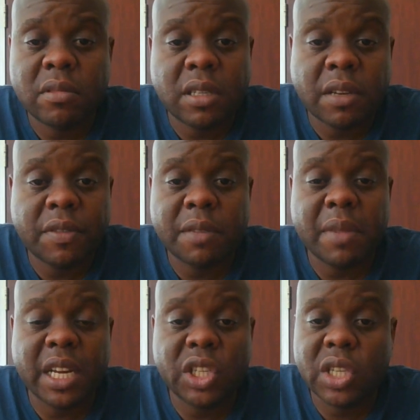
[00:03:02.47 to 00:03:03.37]
safety
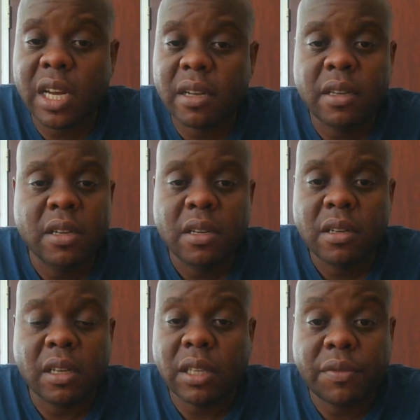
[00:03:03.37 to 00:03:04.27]
manager,
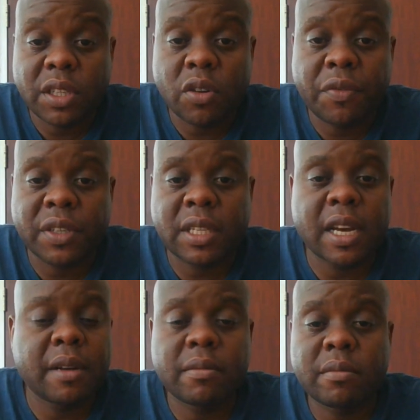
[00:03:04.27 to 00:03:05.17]
the safety
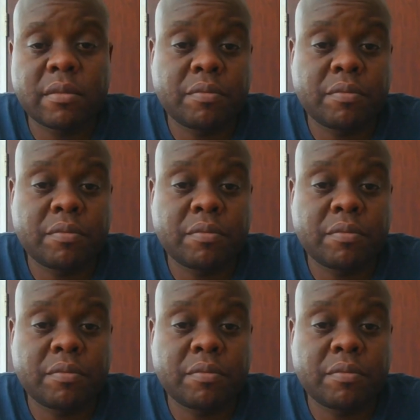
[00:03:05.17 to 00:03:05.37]
officer,